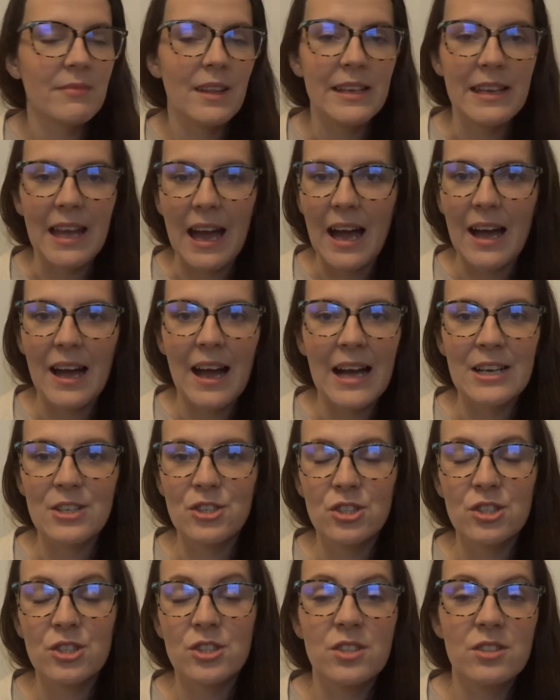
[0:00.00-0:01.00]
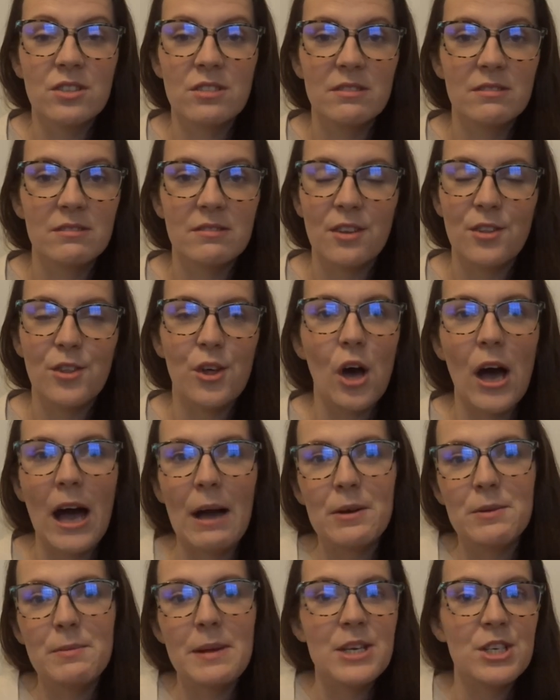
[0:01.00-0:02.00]
Yeah, I just thought
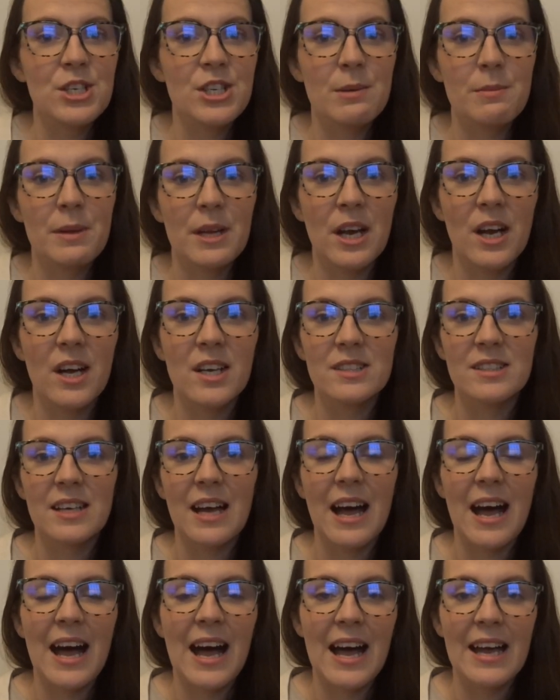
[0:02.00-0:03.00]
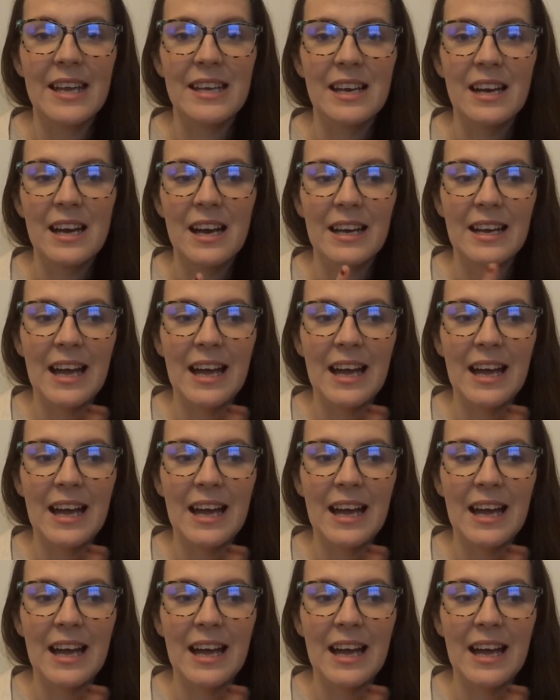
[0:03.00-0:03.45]
I would mention it because I